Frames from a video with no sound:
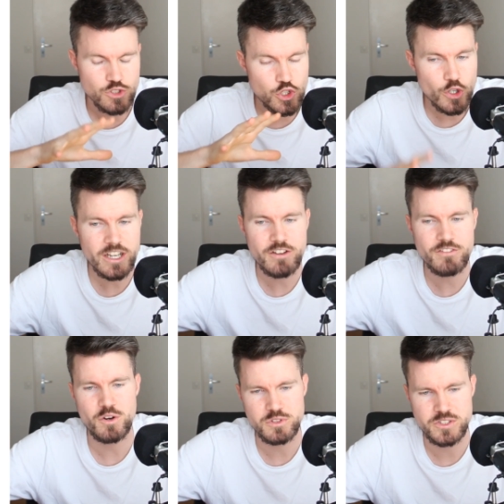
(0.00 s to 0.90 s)
looking
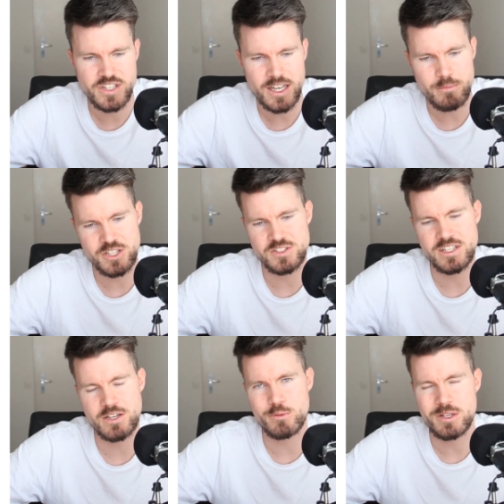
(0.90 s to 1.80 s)
forward to that because
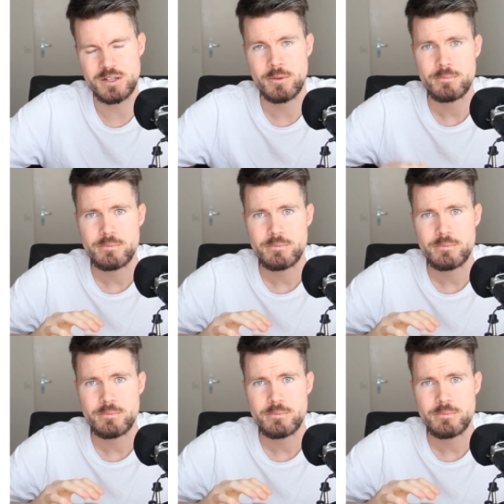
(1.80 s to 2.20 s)
that would mean